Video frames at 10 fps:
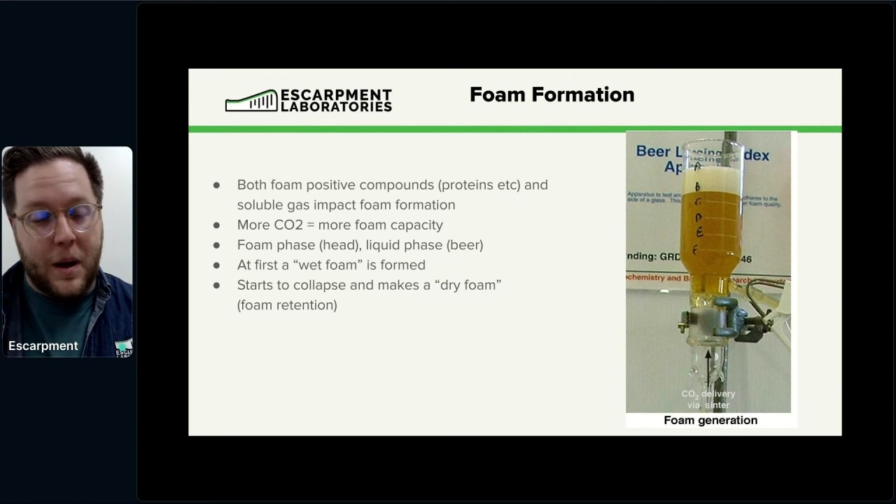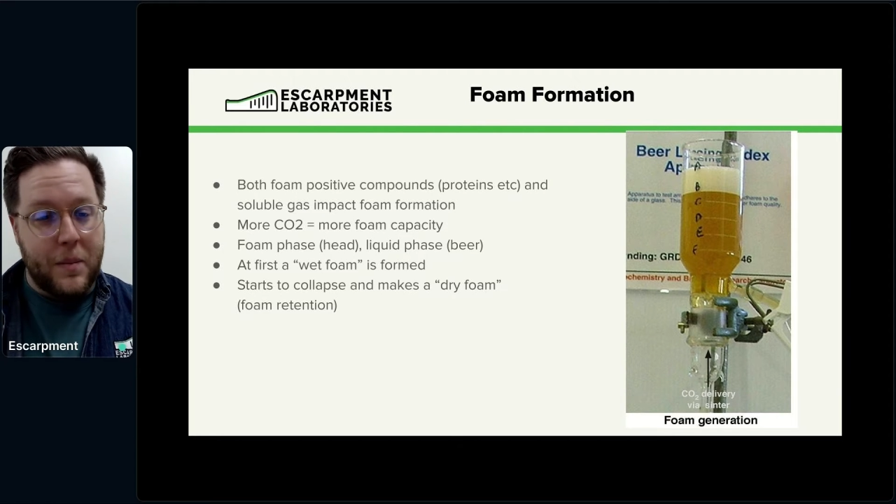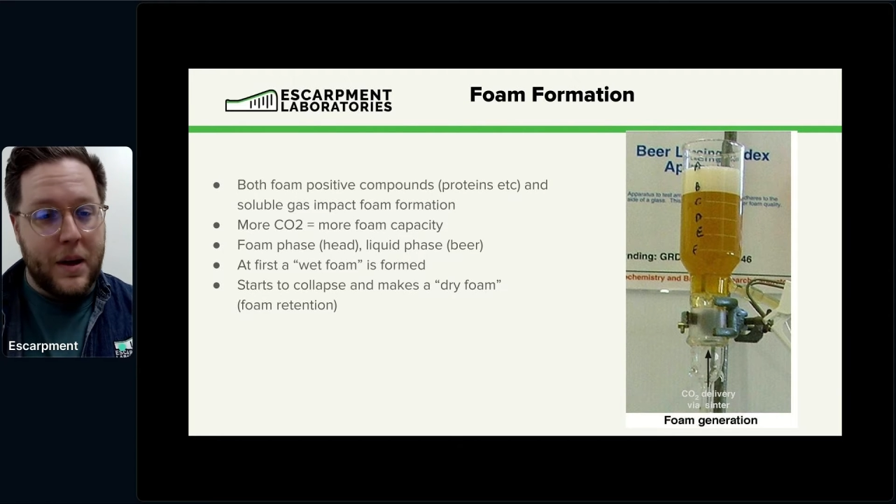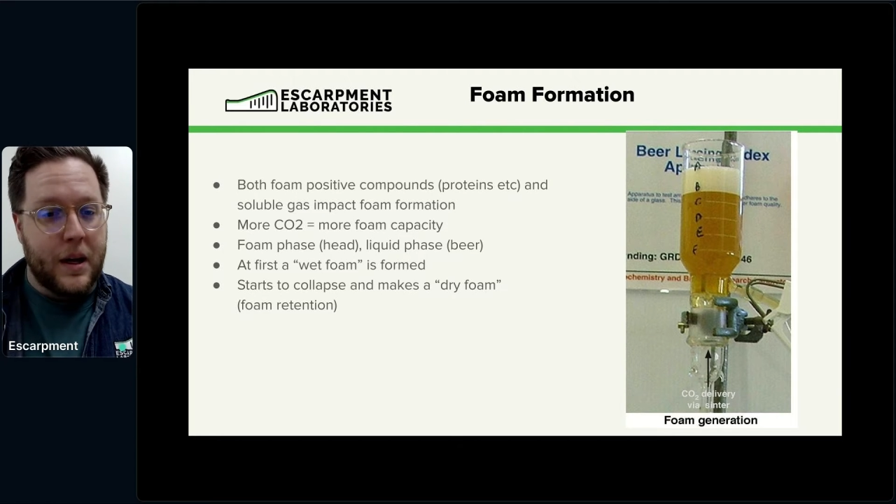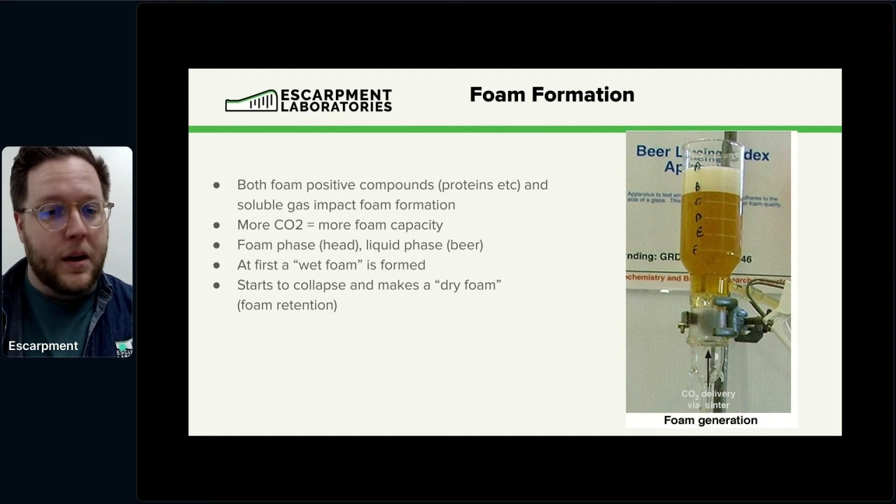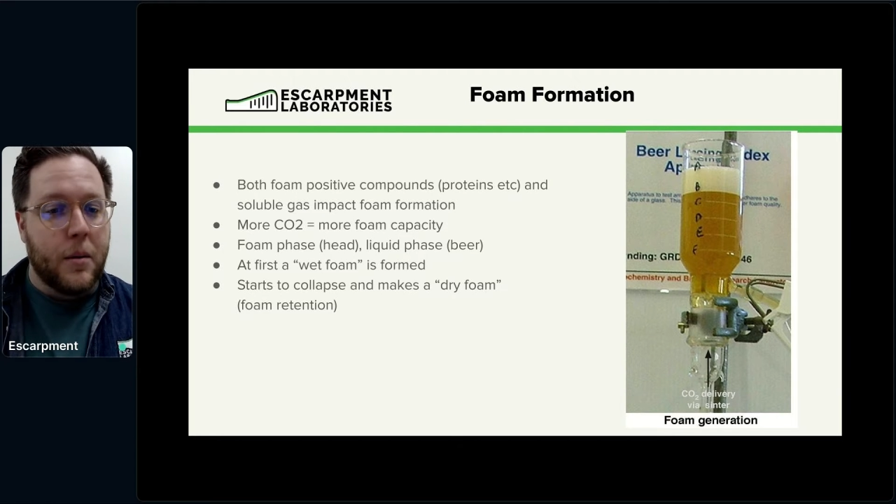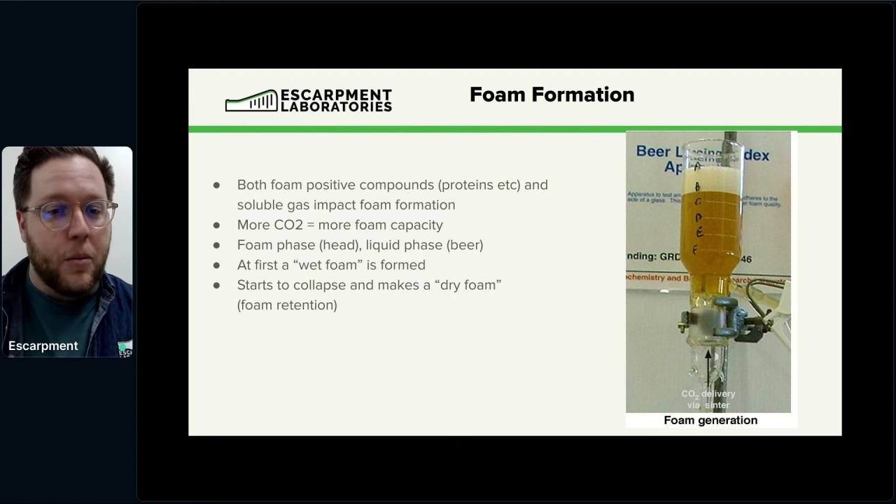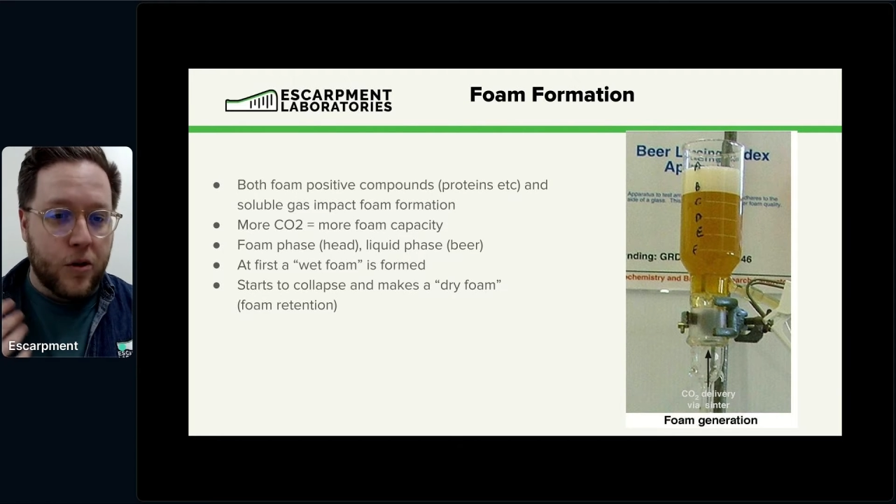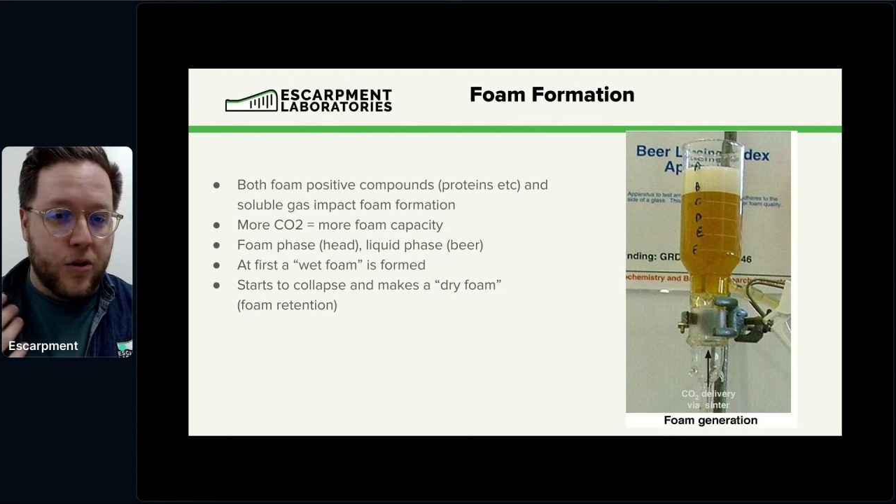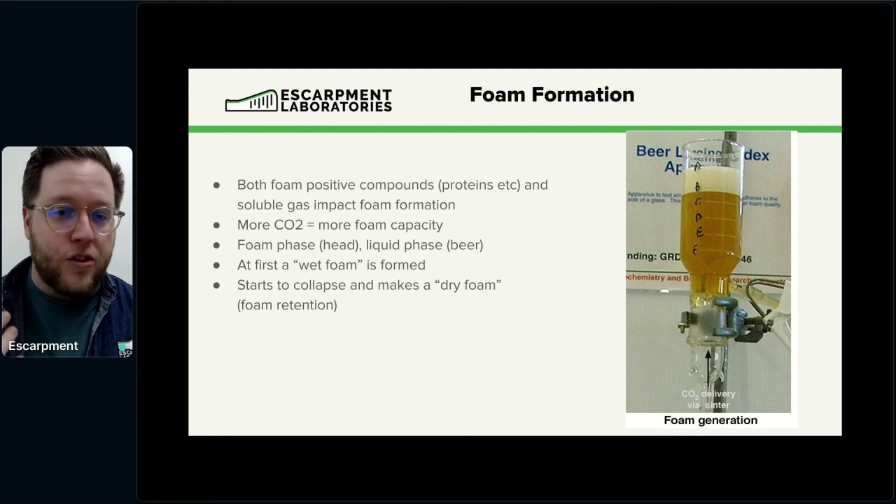that being a
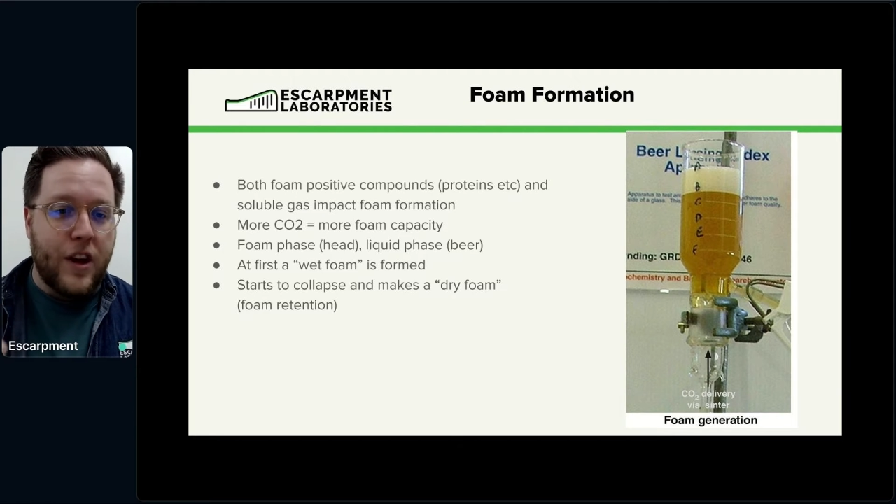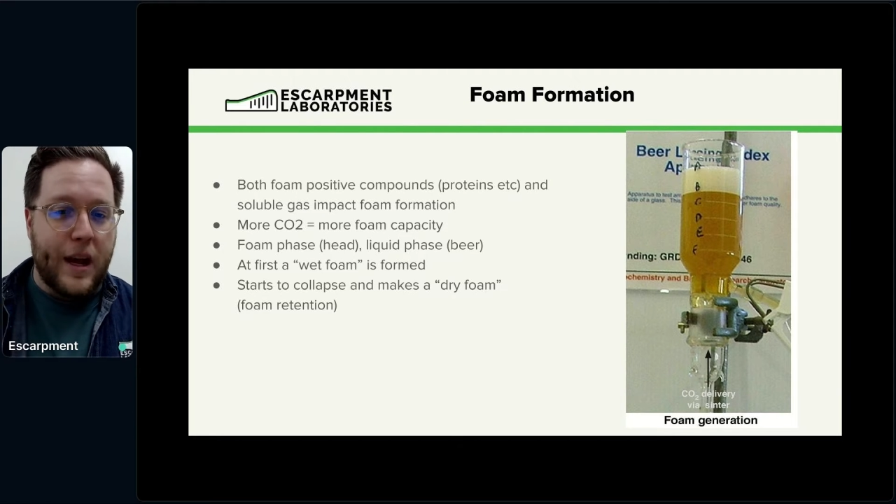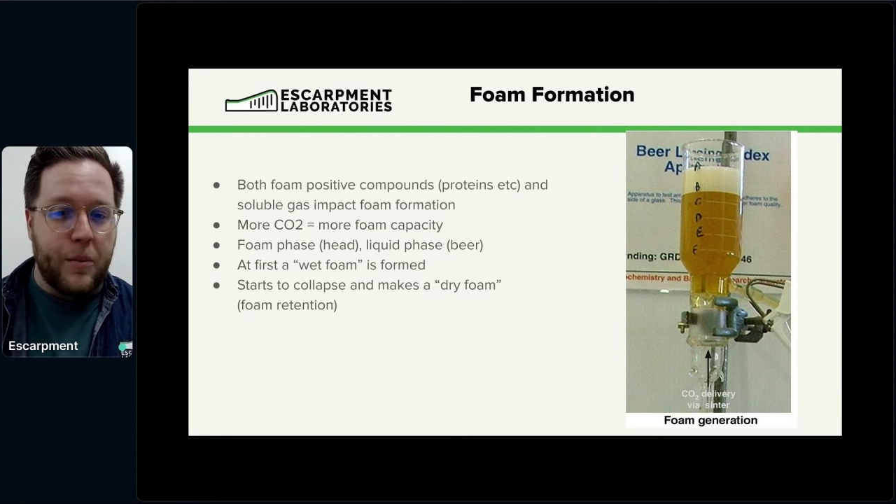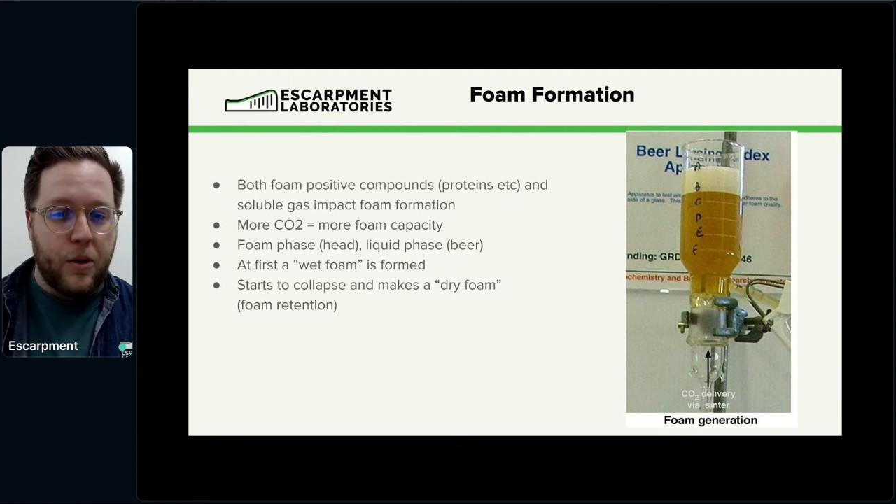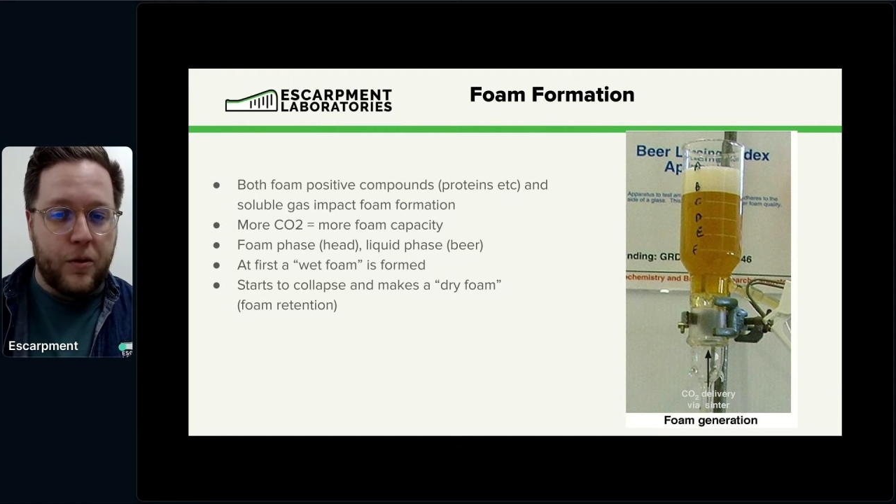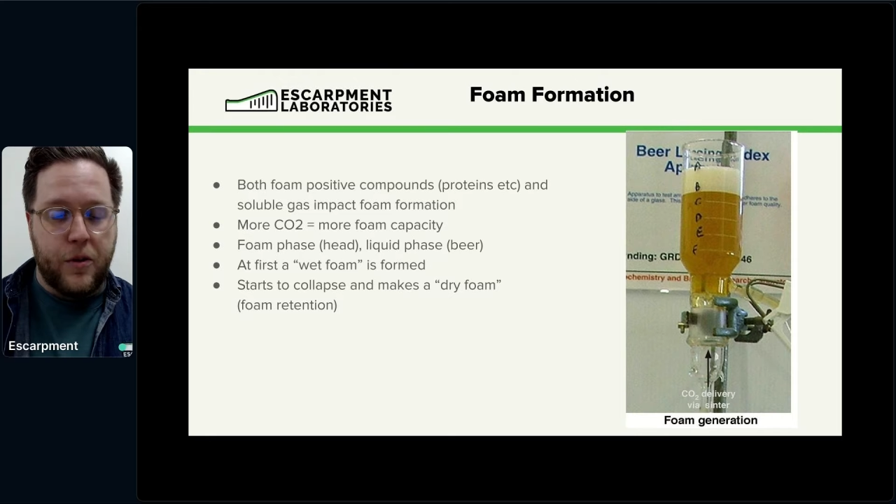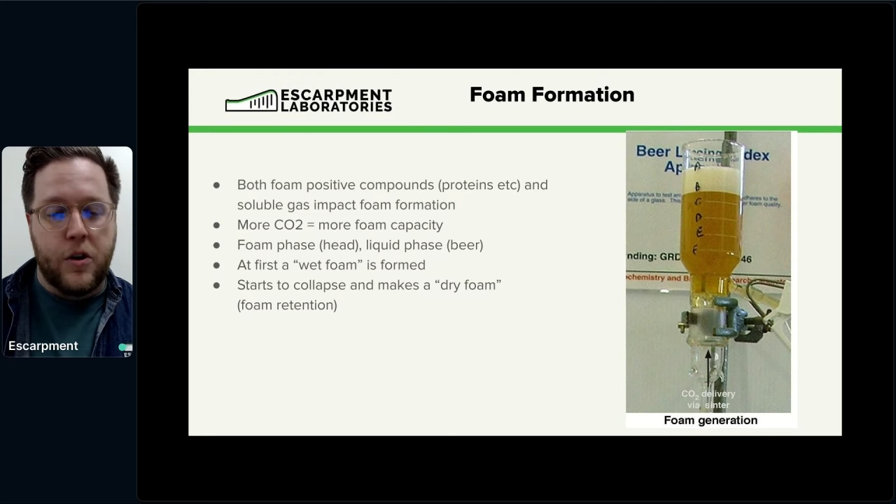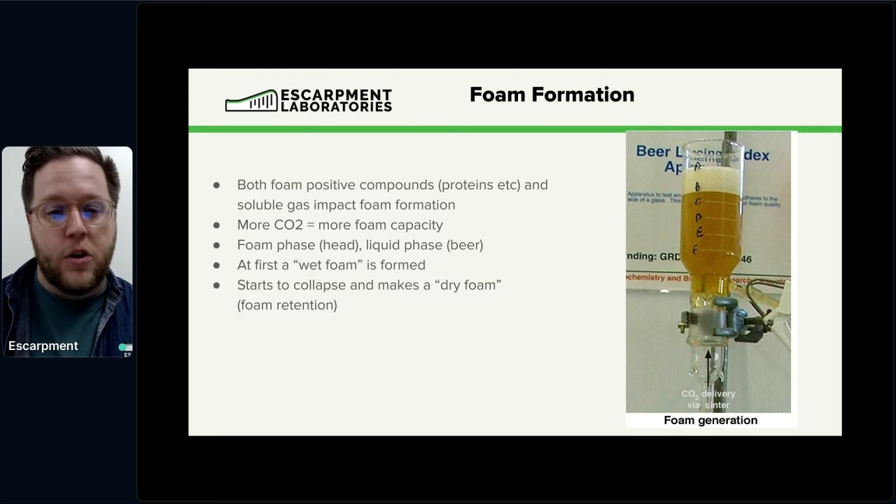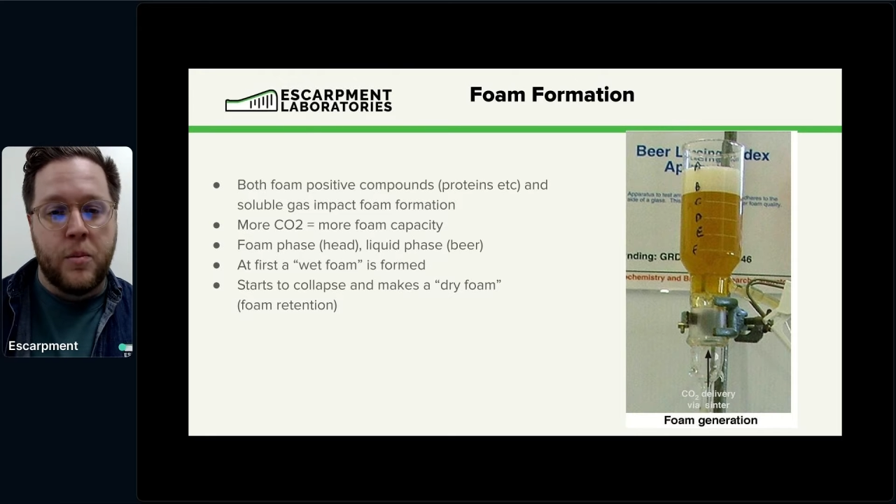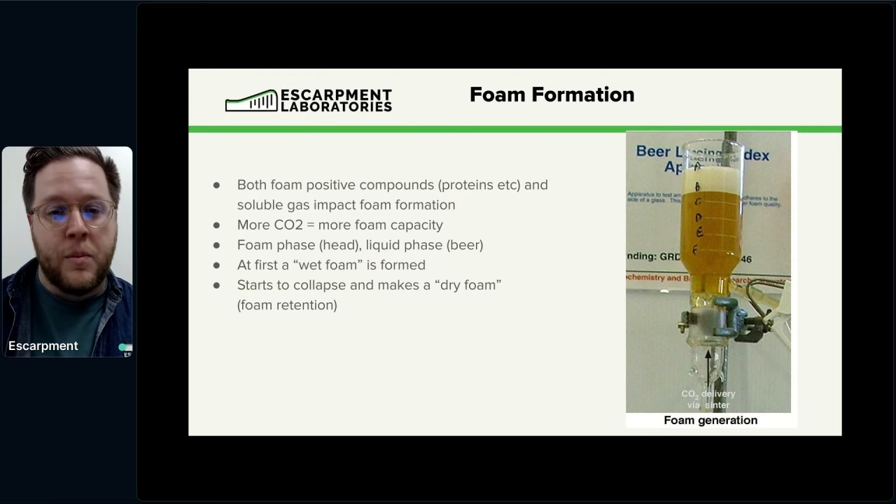more stable
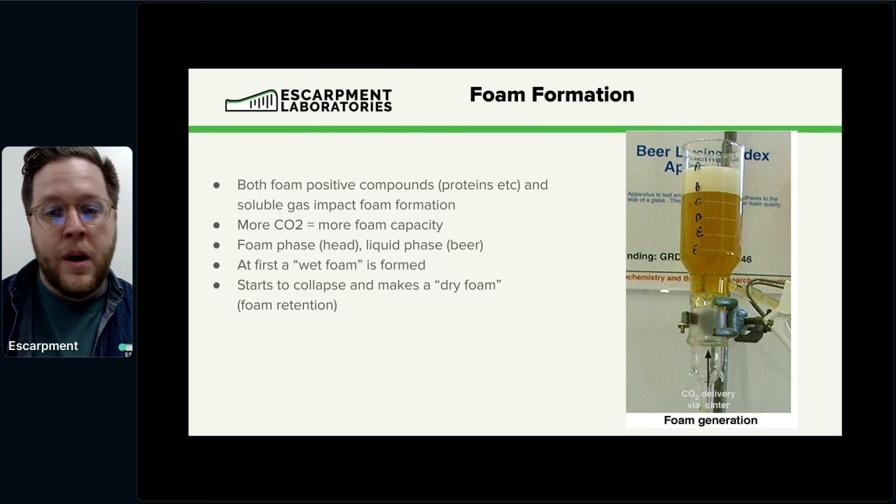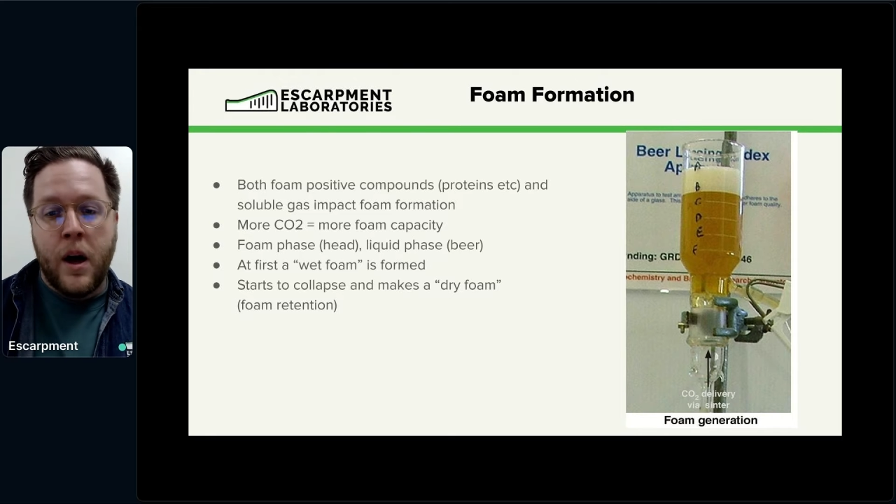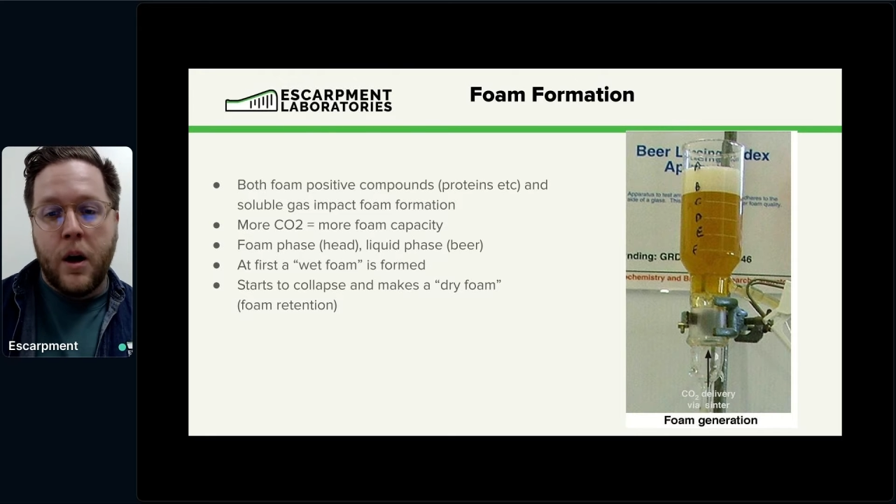foam